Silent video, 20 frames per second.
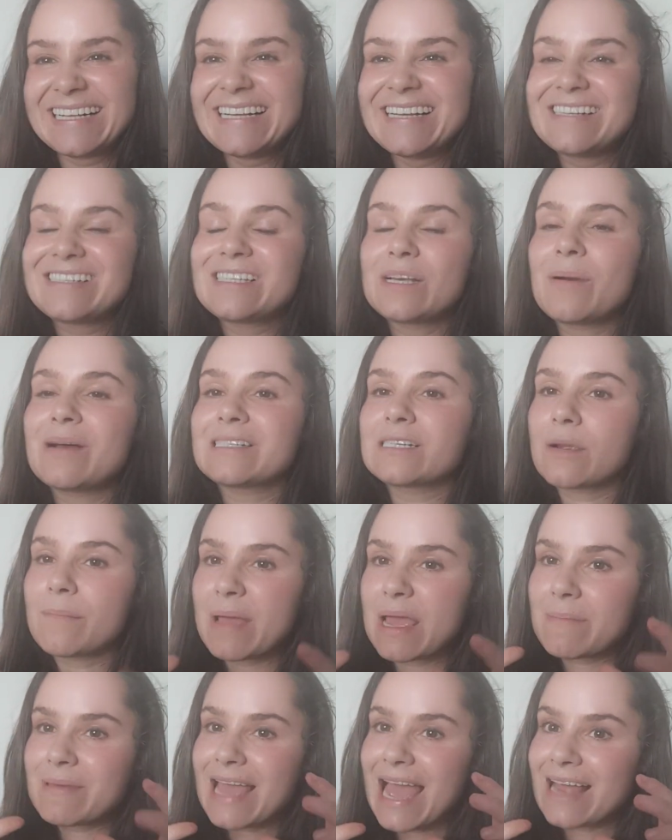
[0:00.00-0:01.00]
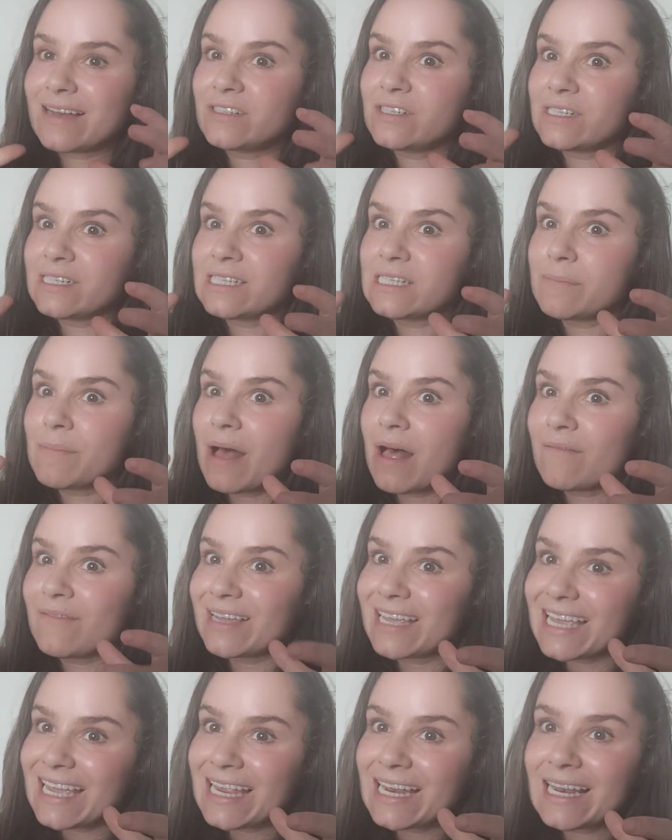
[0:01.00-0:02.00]
So as our baby enters the
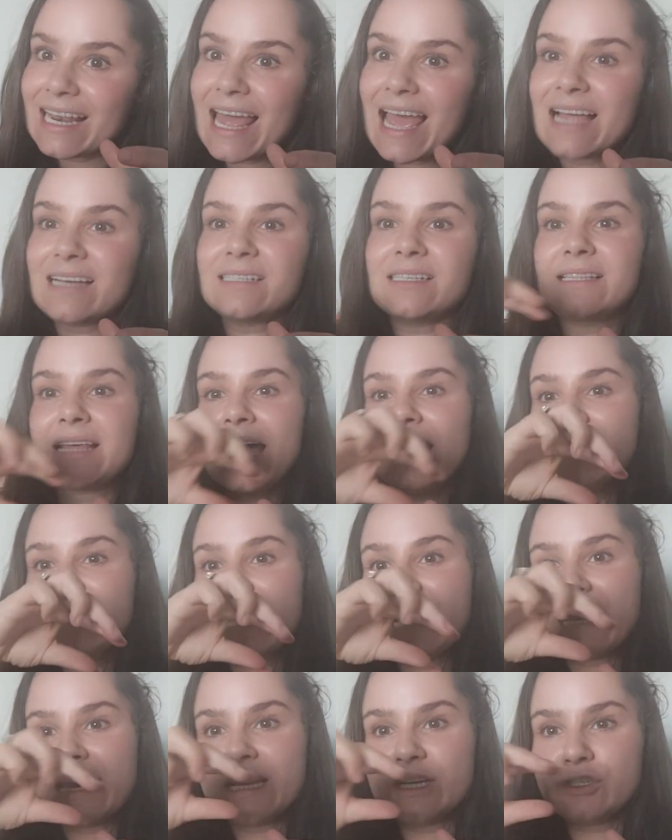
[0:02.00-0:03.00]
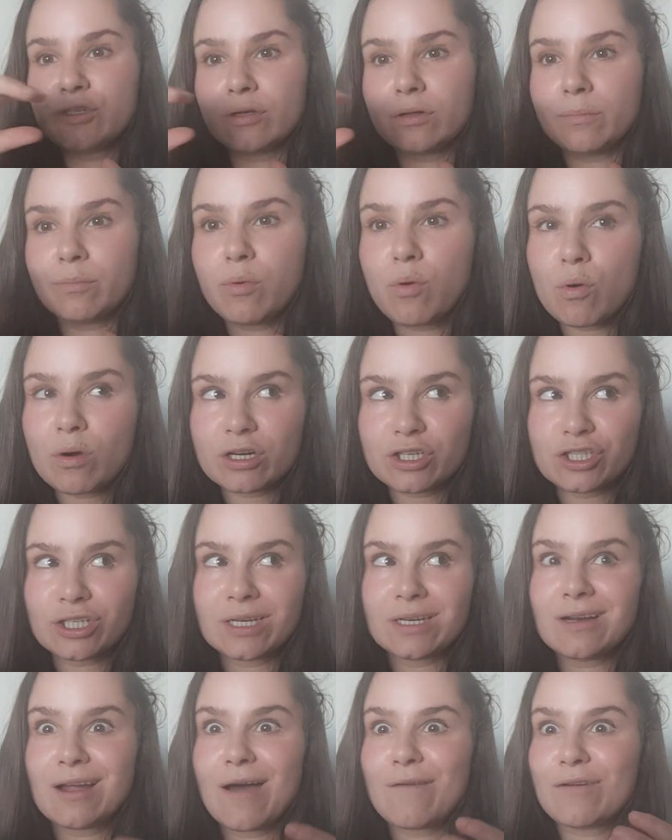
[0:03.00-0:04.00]
pelvic inlet, that initial
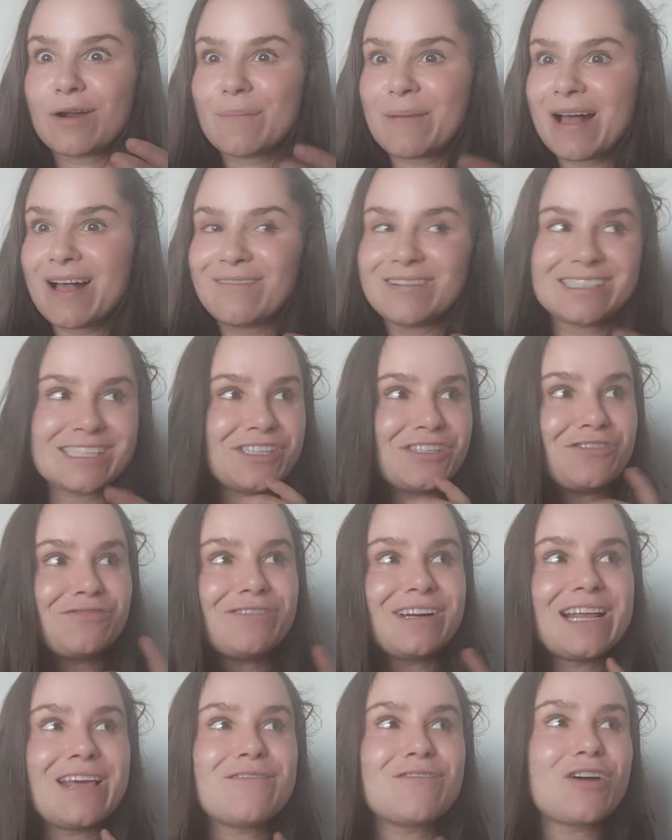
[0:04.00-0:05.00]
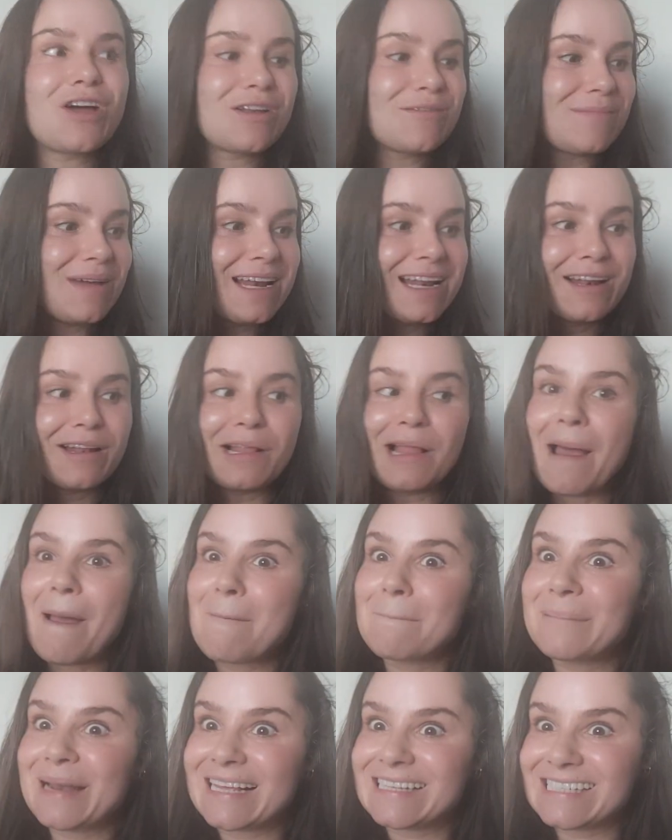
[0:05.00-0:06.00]
portion of our pelvis, I should really have gotten my little
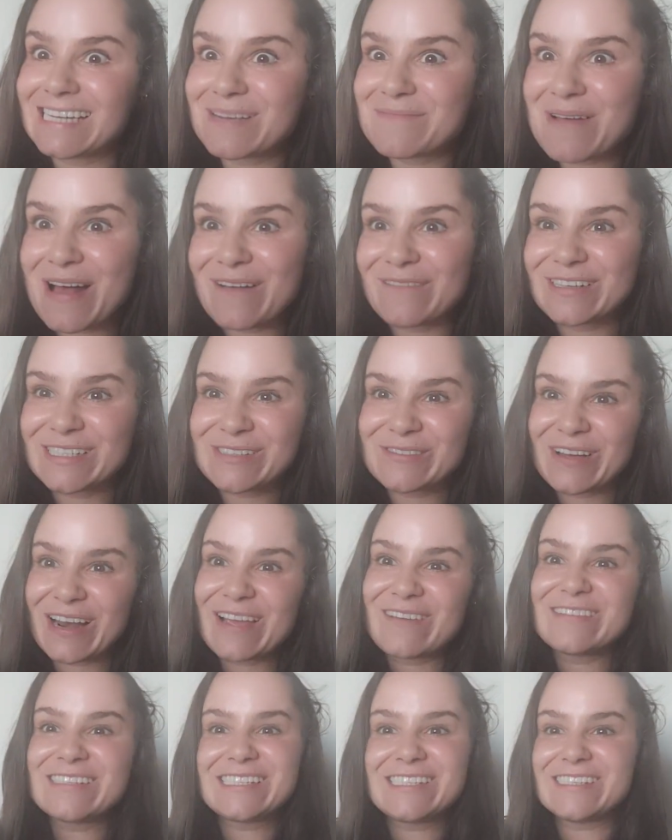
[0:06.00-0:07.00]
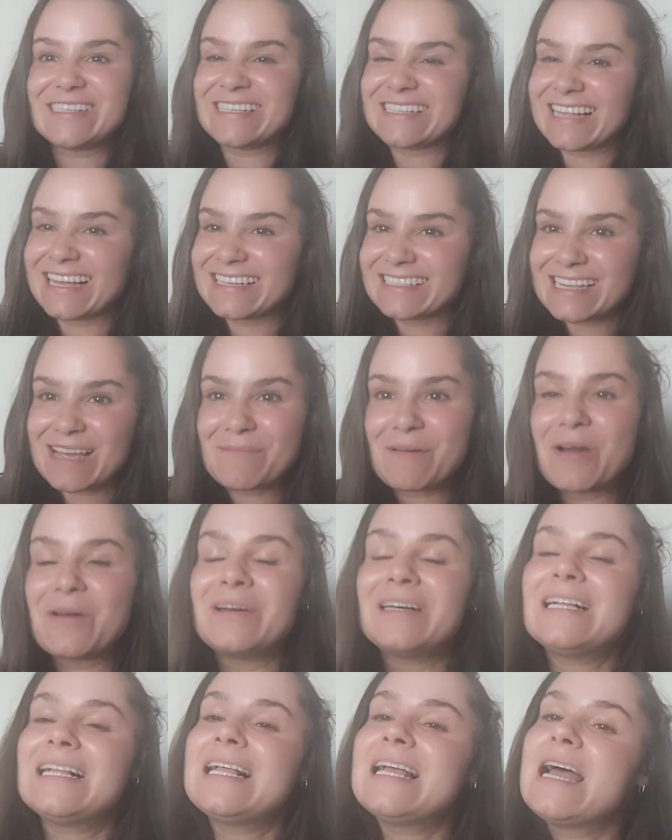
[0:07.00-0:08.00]
plastic pelvis while I was doing that demo,
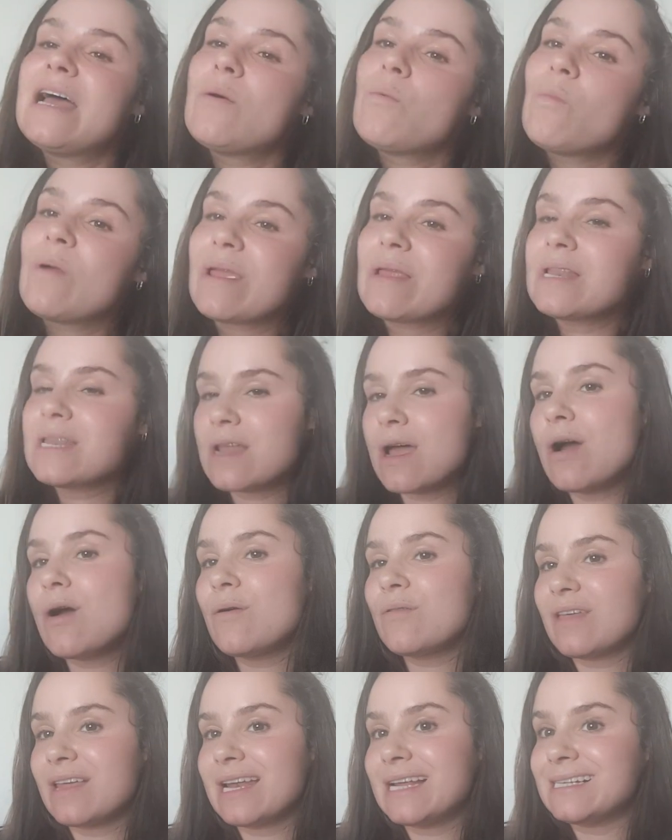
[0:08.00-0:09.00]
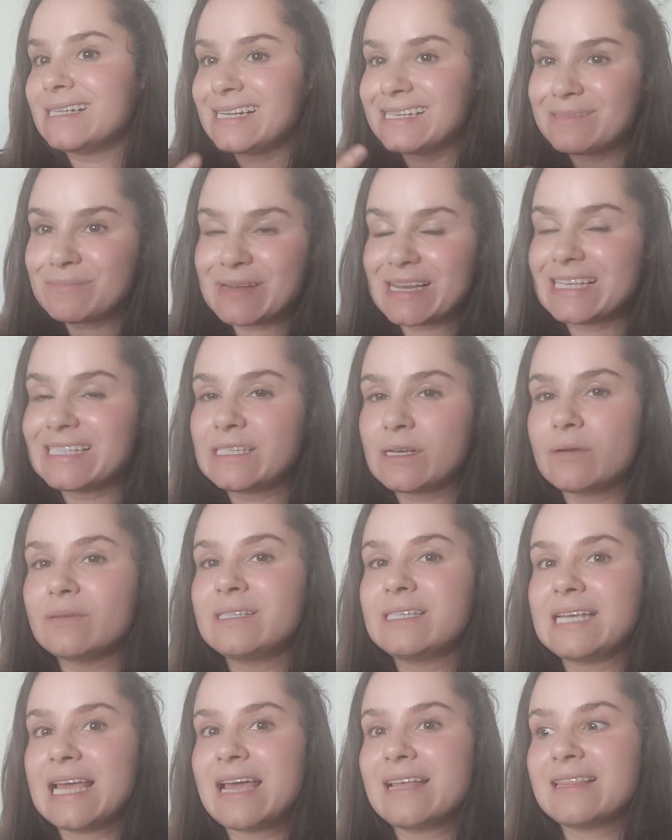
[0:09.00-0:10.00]
we know that we
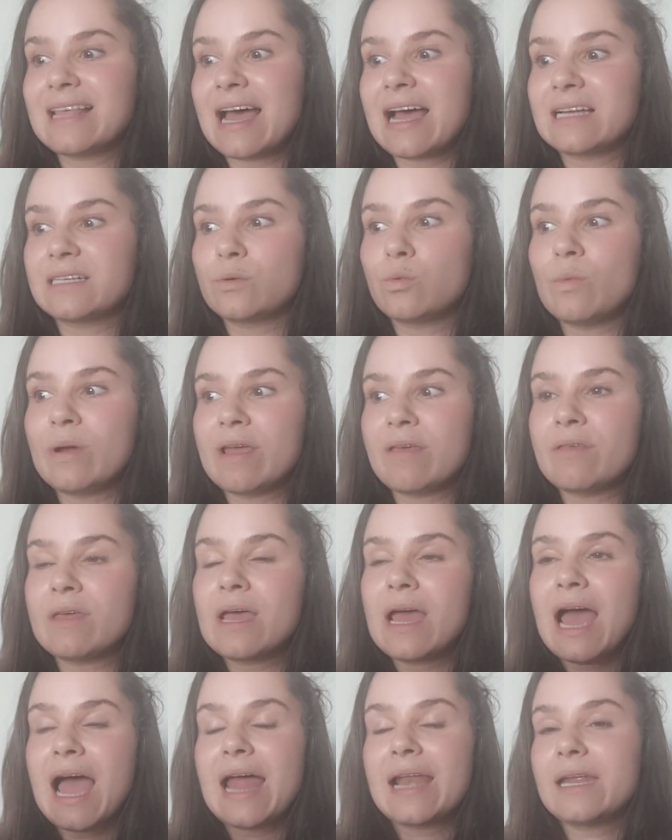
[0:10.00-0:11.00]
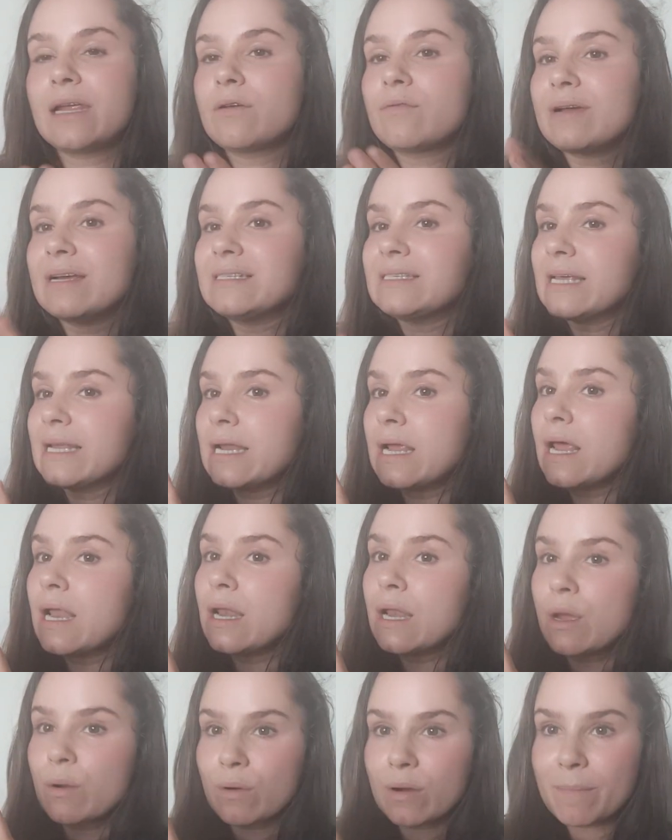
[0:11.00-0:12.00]
associate that with an increase in
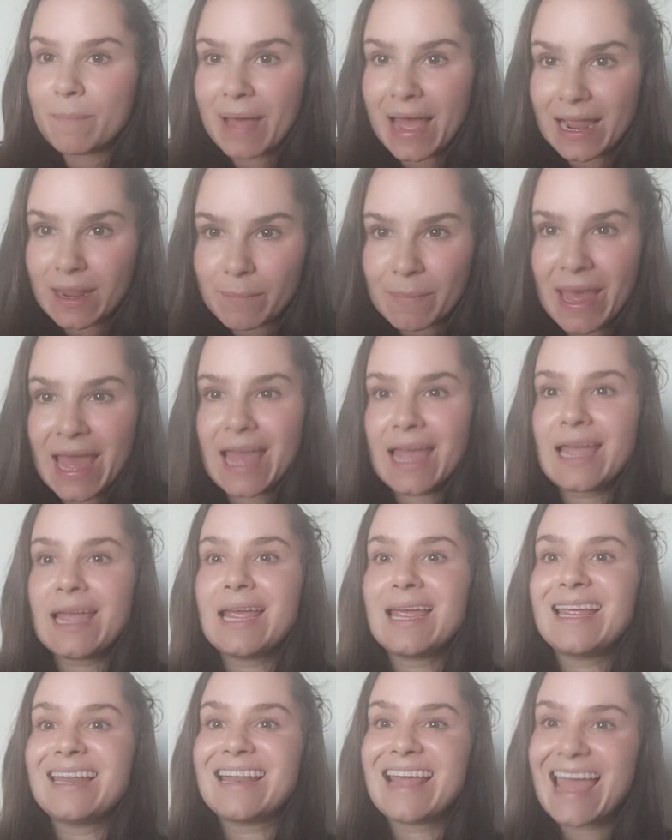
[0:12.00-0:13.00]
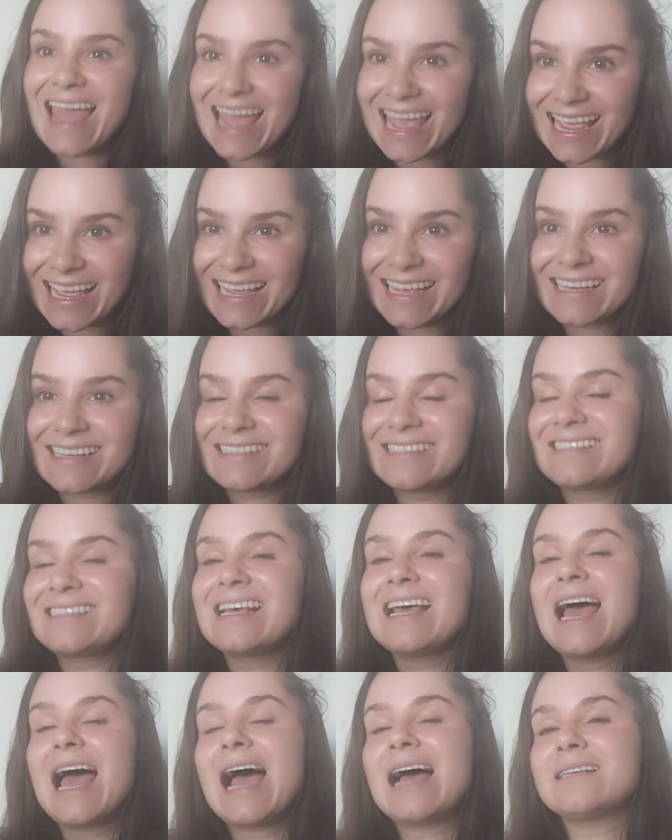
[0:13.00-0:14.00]
lower back pain, aches,
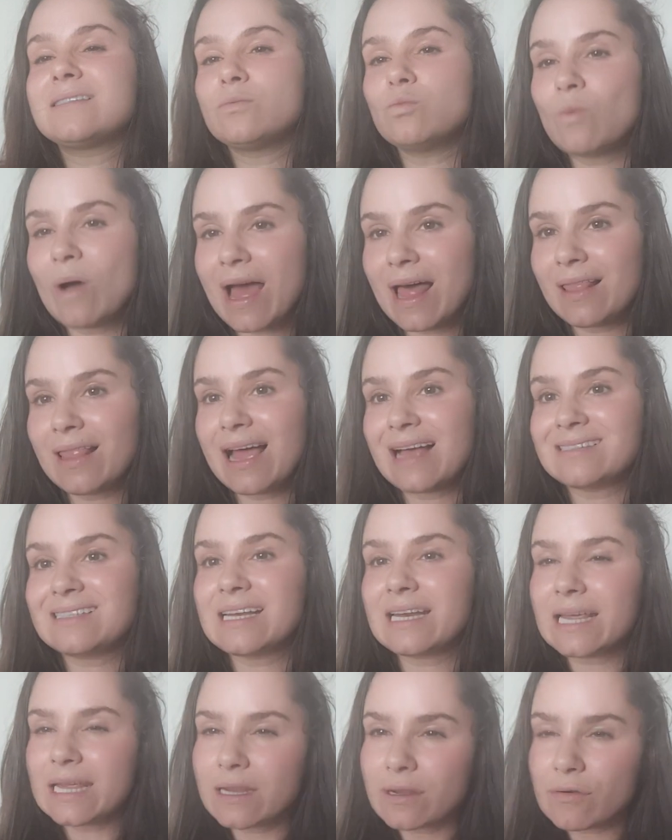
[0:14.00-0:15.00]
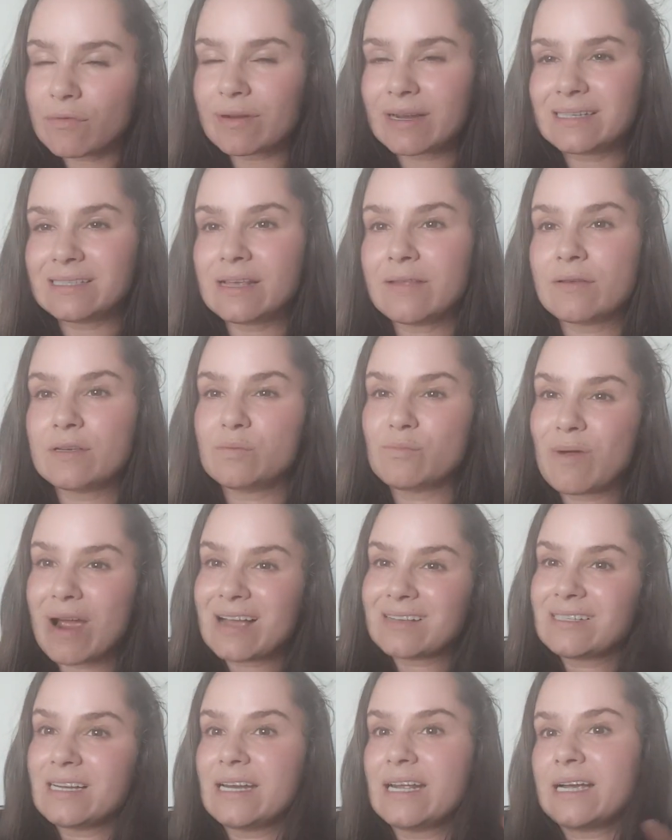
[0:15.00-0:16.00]
as well as an increase in those
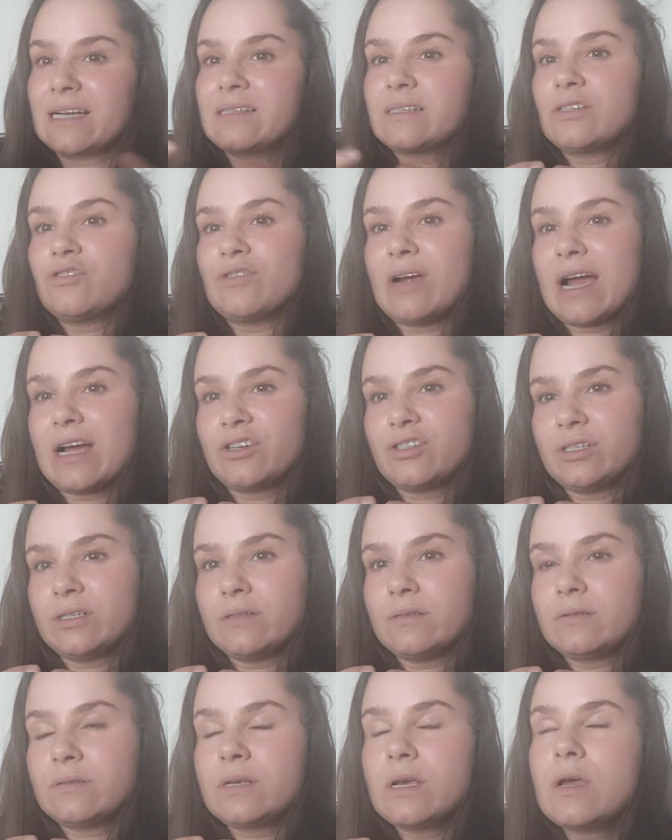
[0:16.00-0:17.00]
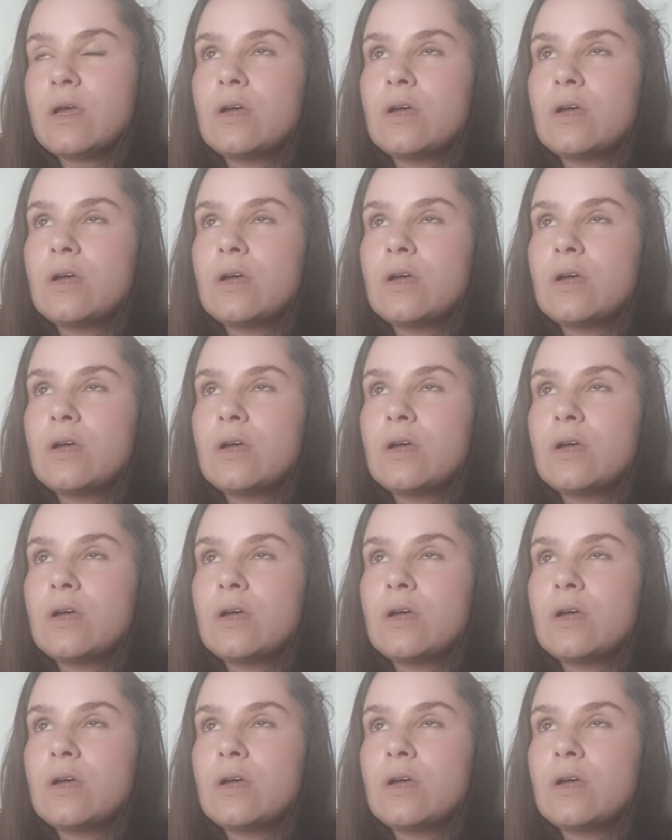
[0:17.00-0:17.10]
Braxton Hicks contractions.